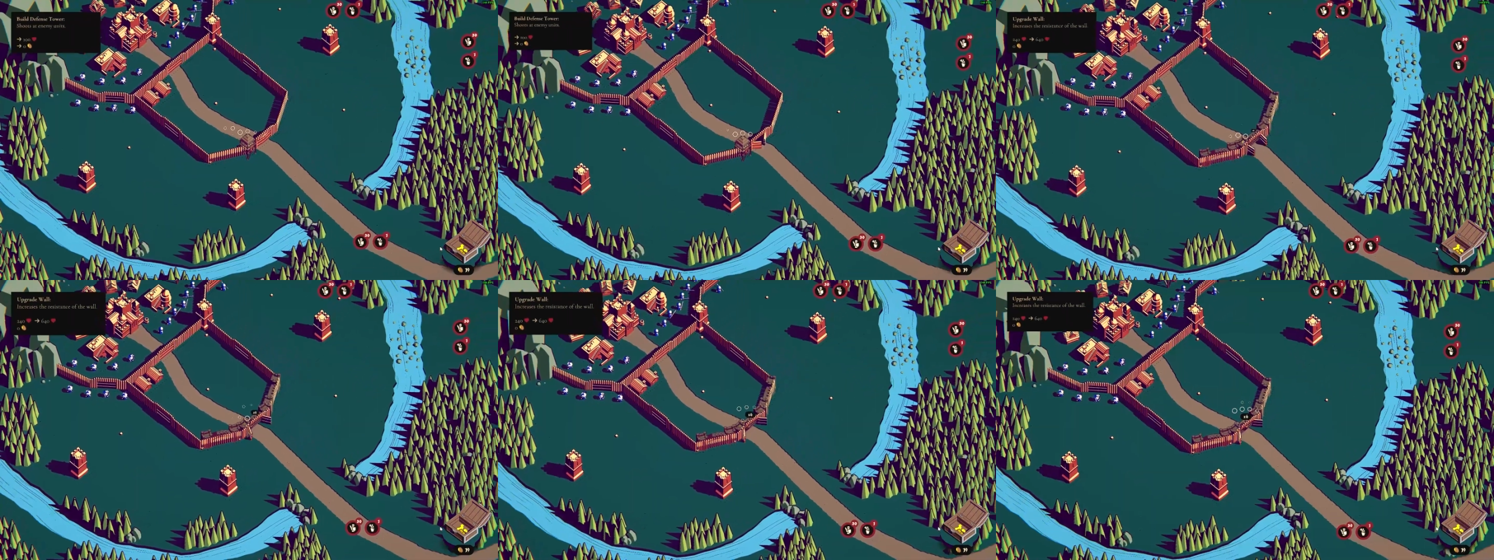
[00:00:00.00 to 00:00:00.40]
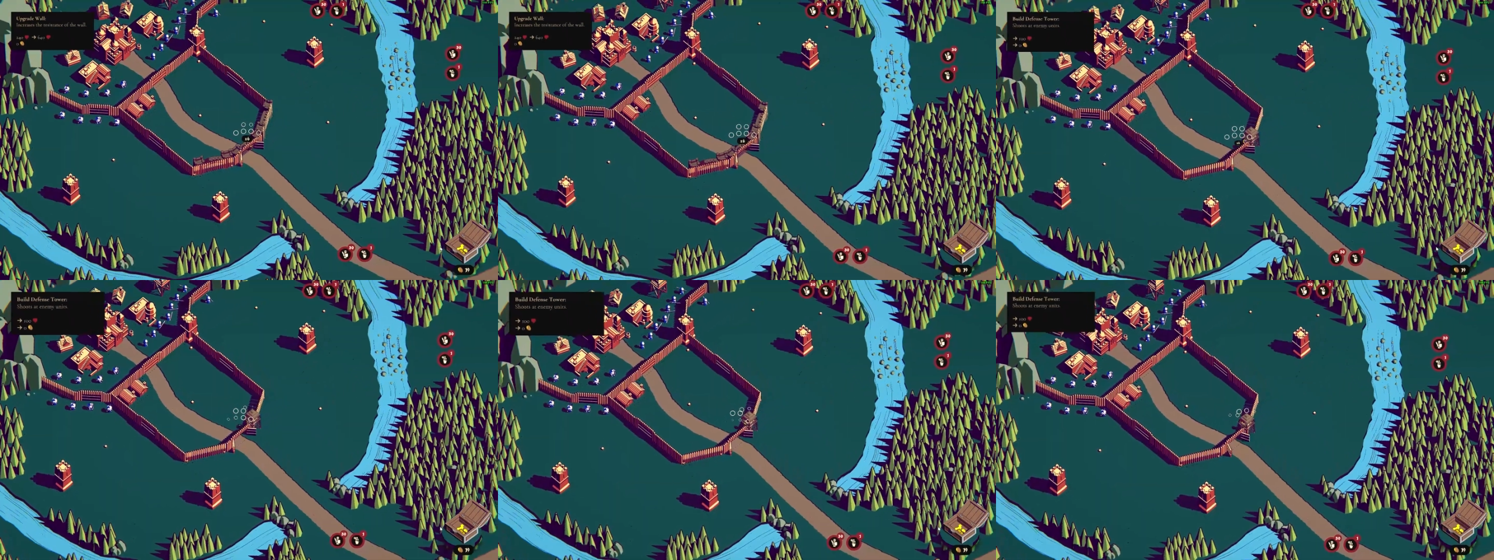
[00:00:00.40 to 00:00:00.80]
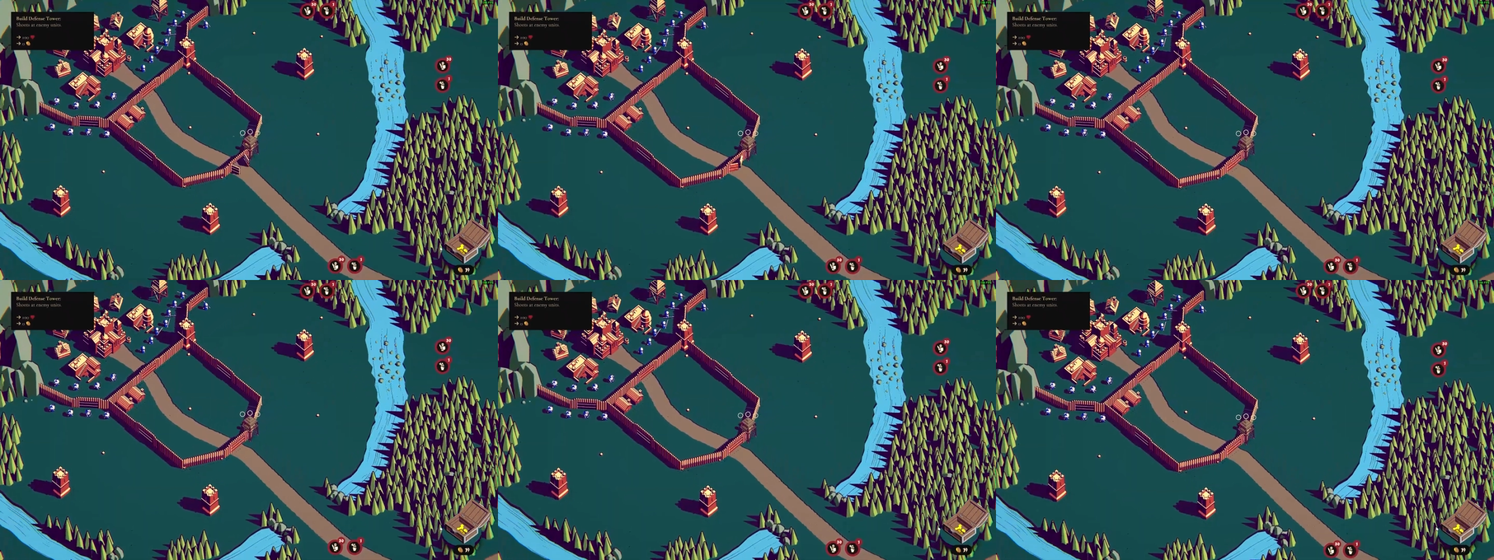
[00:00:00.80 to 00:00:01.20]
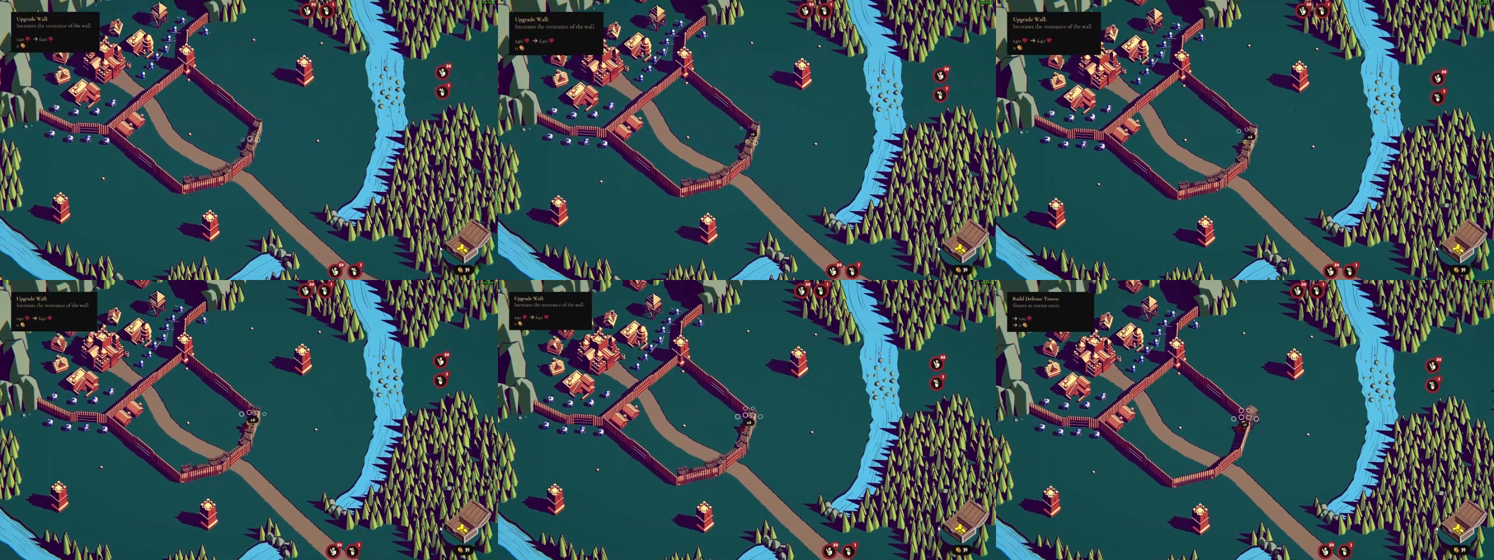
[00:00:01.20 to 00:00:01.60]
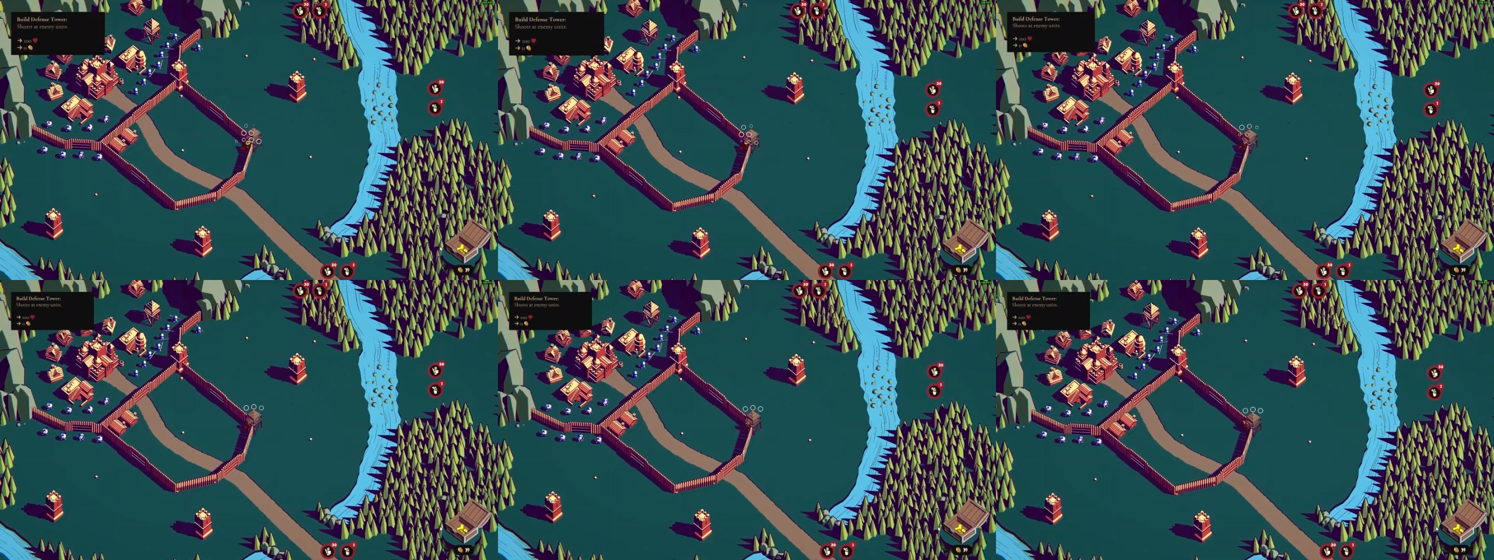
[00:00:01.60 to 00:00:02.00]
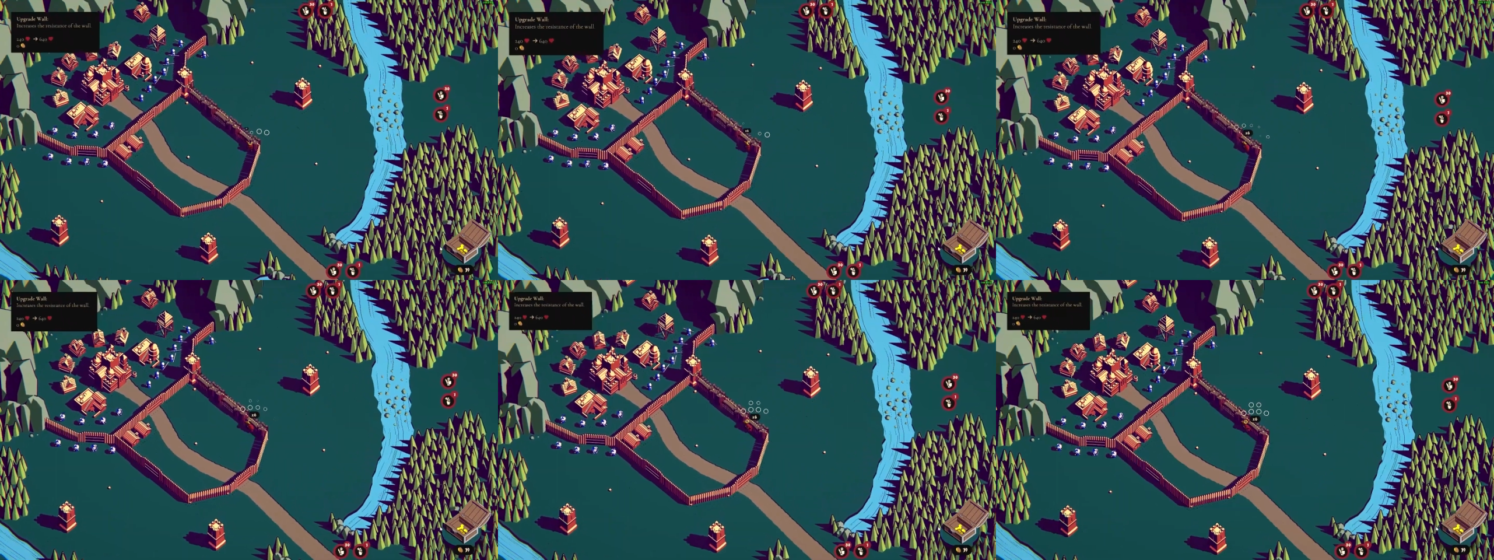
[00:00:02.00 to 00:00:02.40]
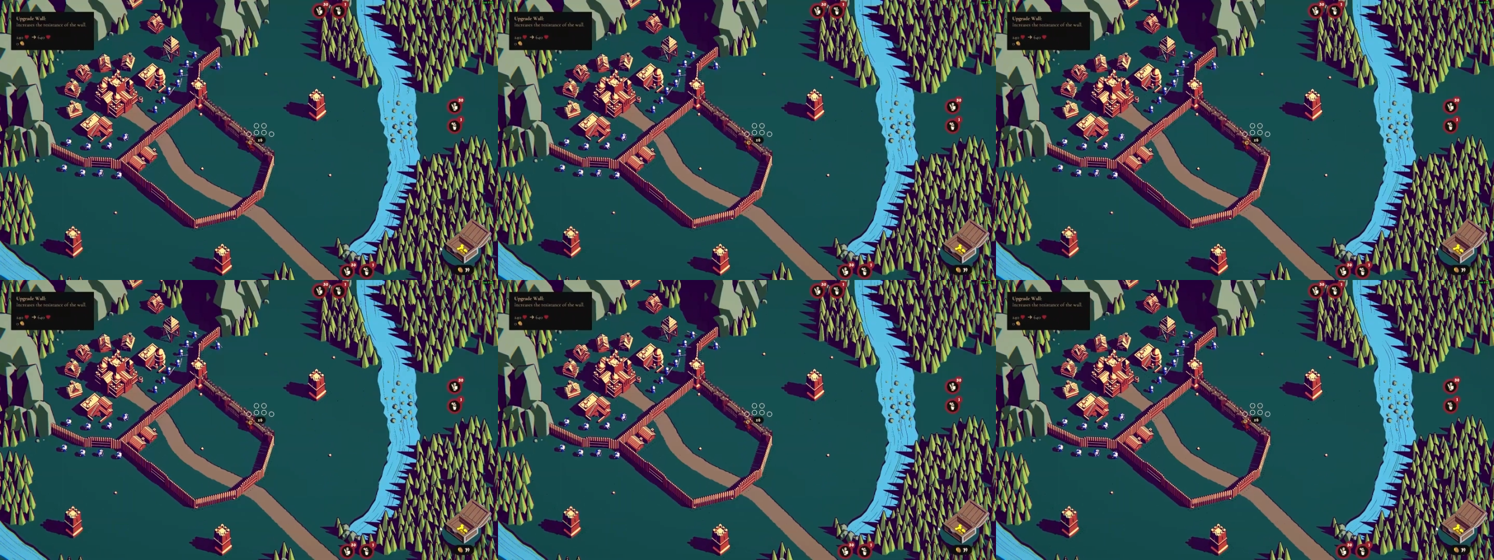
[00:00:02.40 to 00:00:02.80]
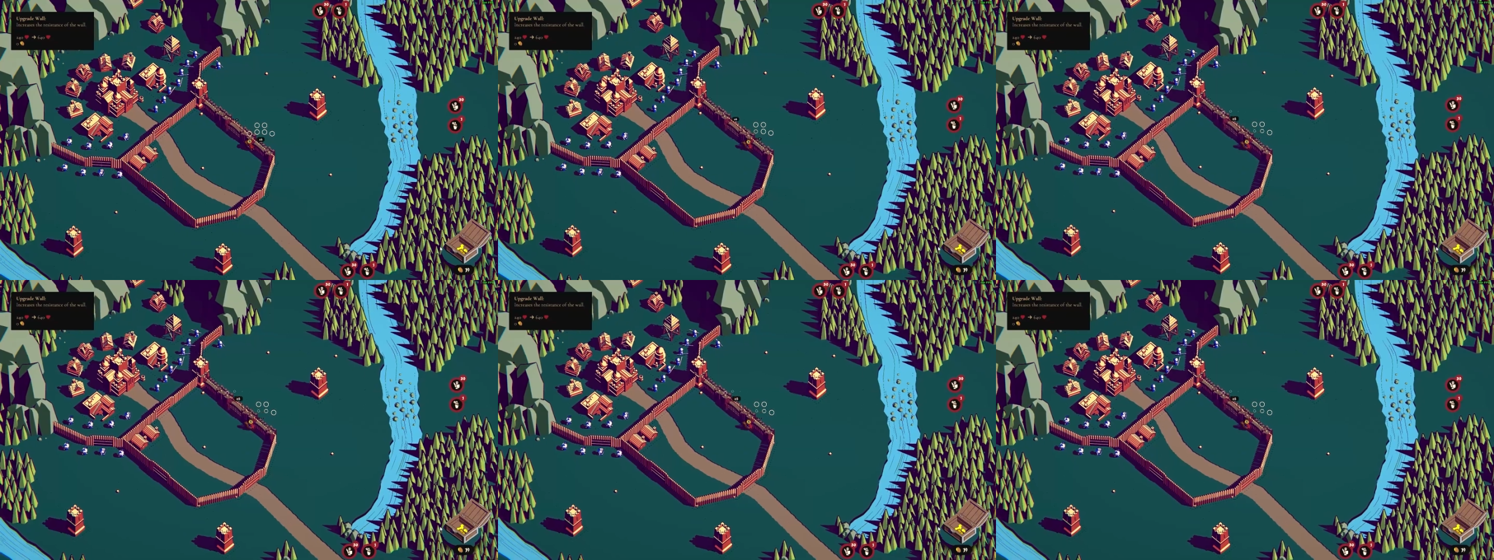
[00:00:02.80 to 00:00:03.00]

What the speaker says: No face is visible, so there are no lips to read.